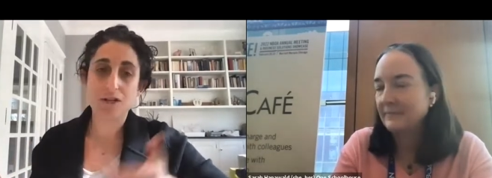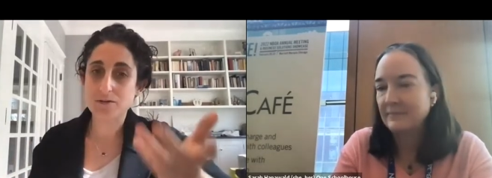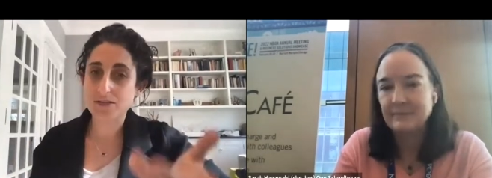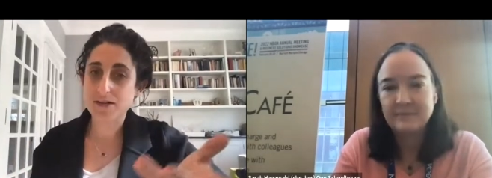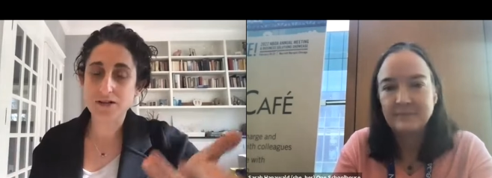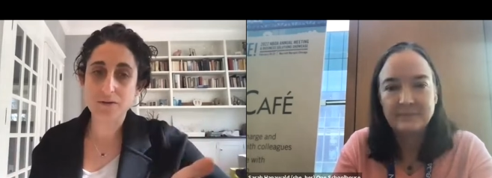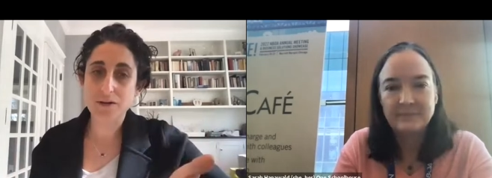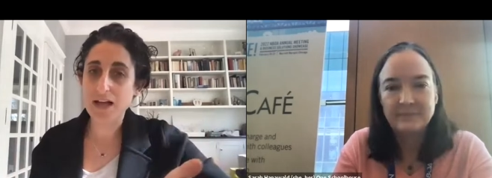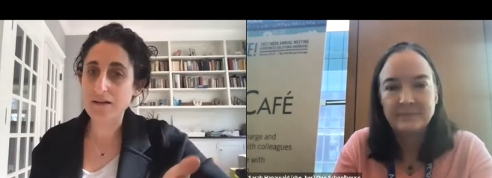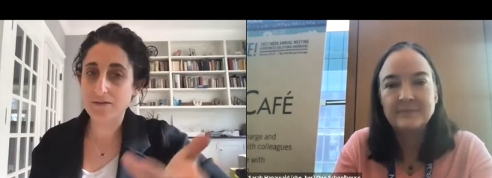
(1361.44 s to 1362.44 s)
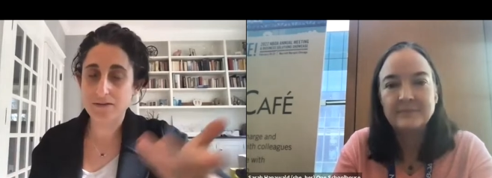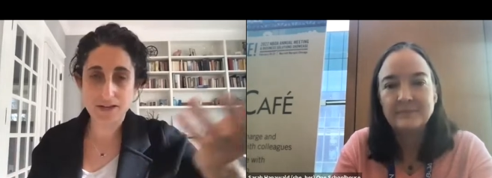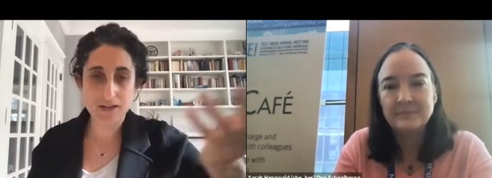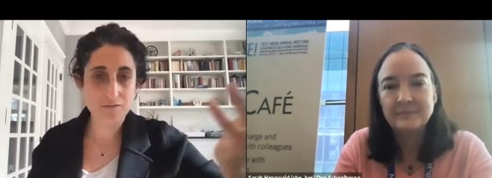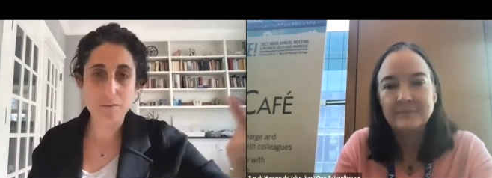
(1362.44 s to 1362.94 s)
Speaker 1: you know, Sarah, you and I
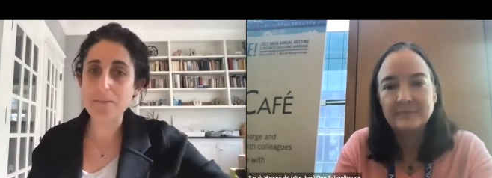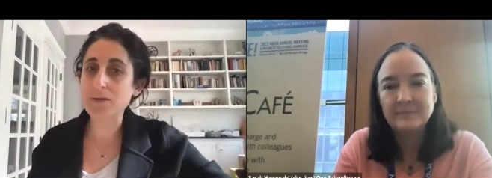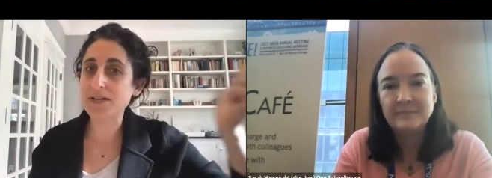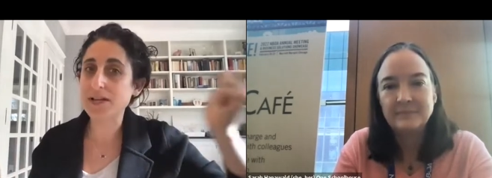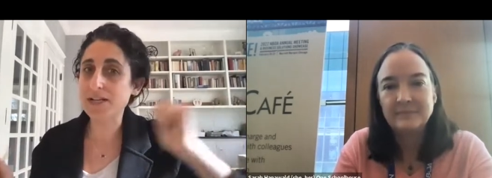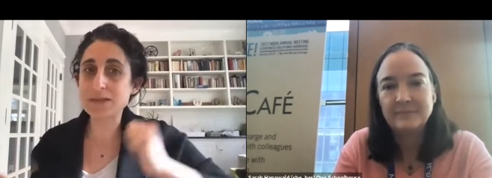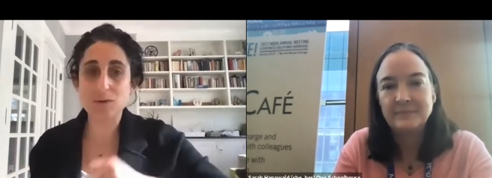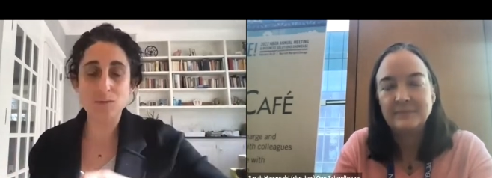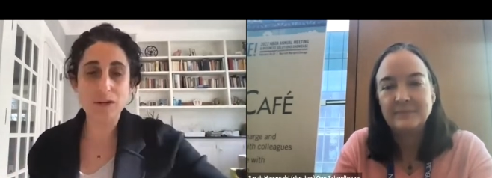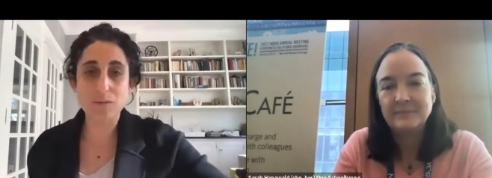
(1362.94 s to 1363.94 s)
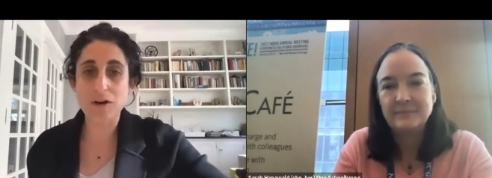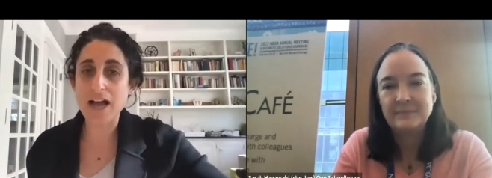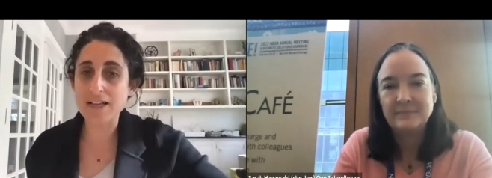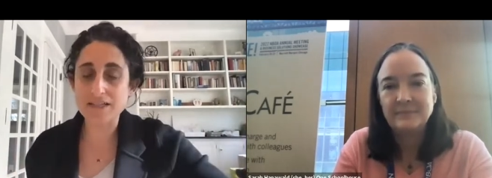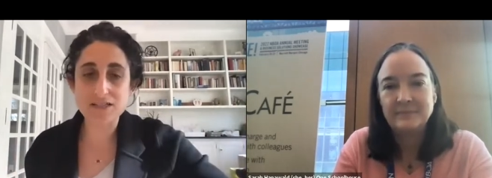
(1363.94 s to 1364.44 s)
can remember days when we were
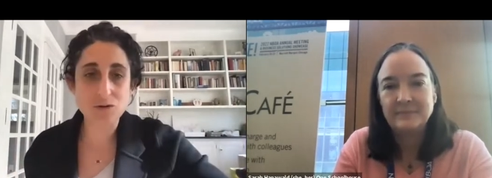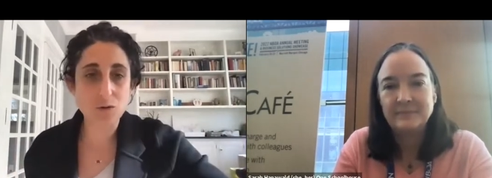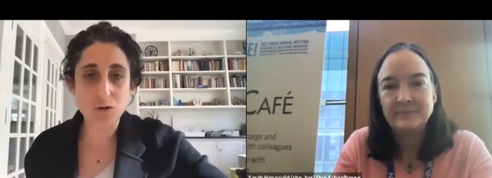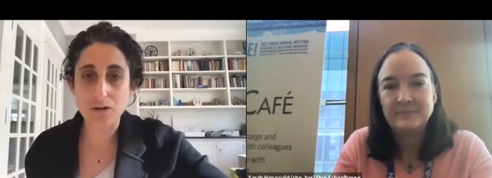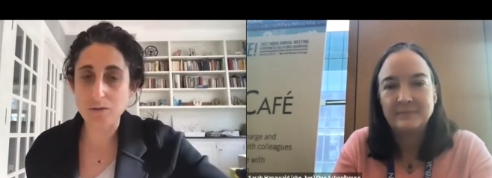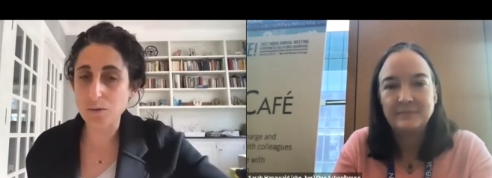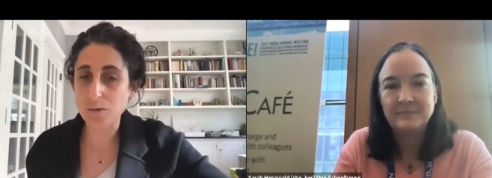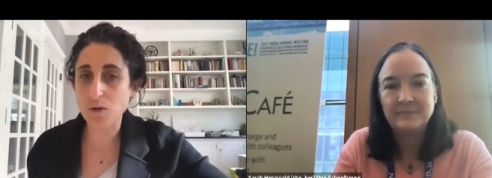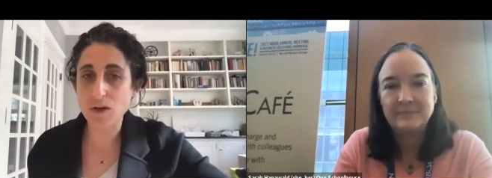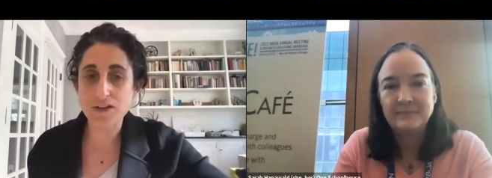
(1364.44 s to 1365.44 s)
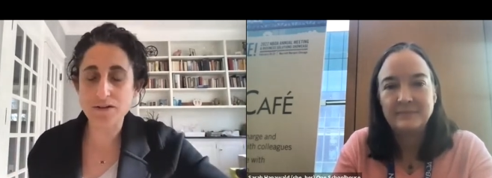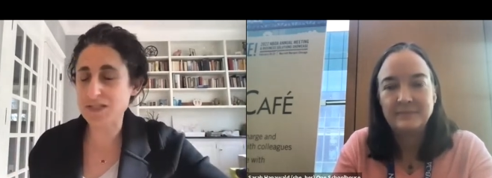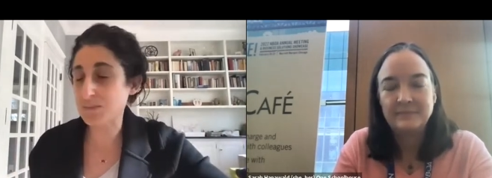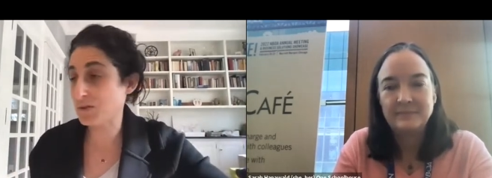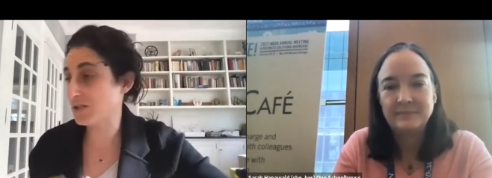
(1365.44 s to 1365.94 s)
at school, you know, whether it was
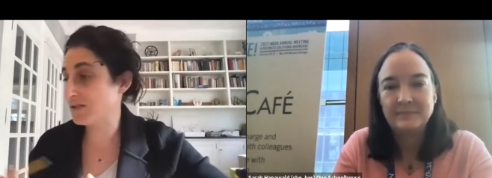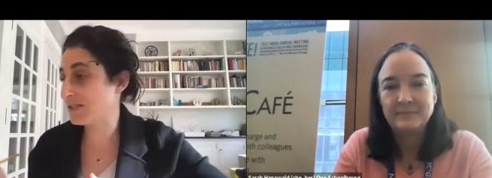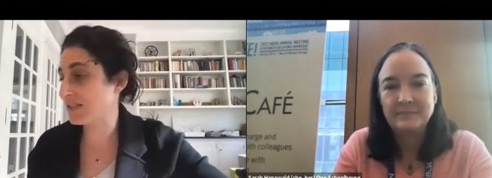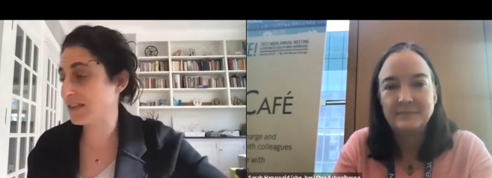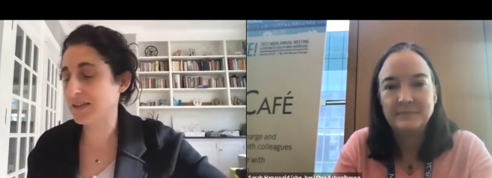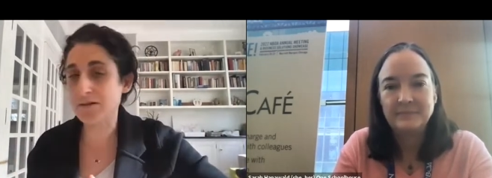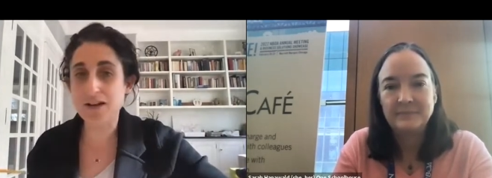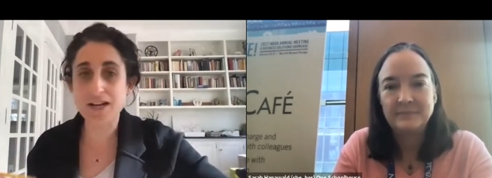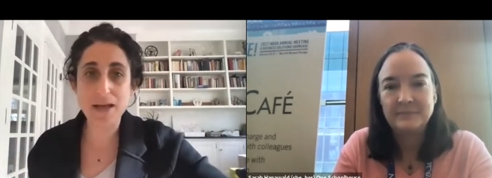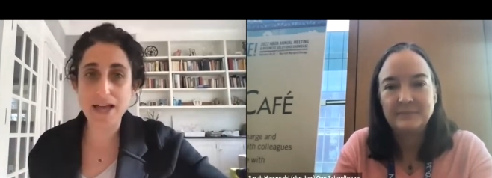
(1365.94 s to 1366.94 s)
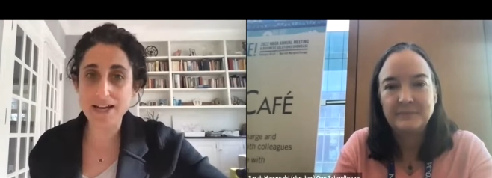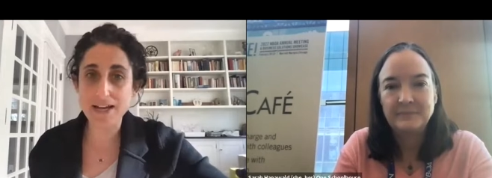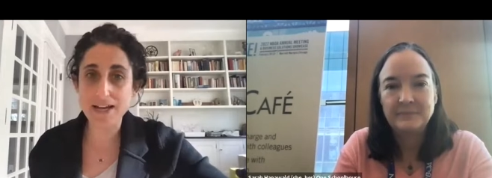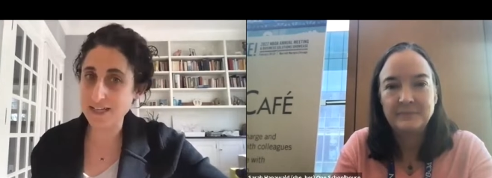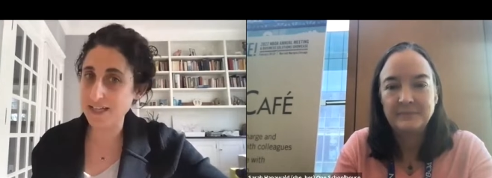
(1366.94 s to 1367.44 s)
producing the literary
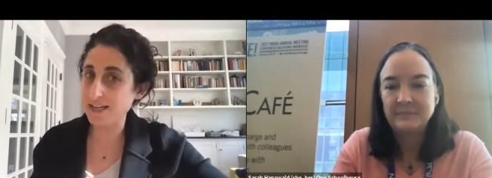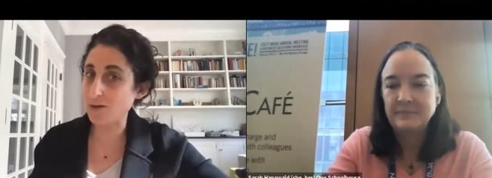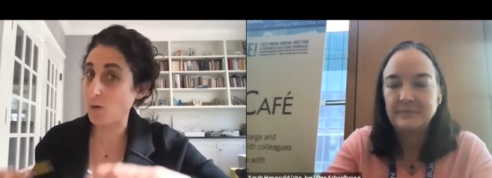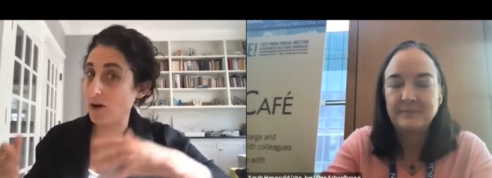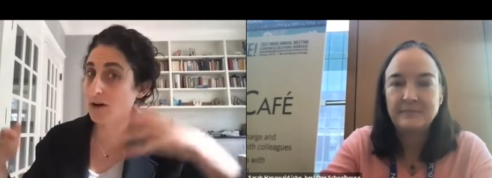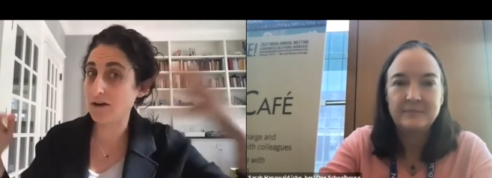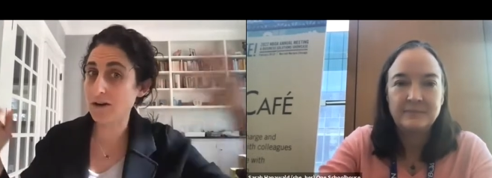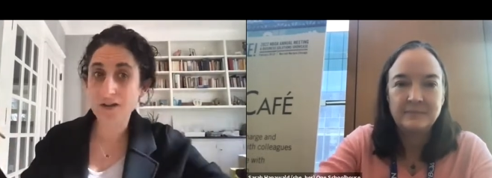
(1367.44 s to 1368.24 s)
magazine or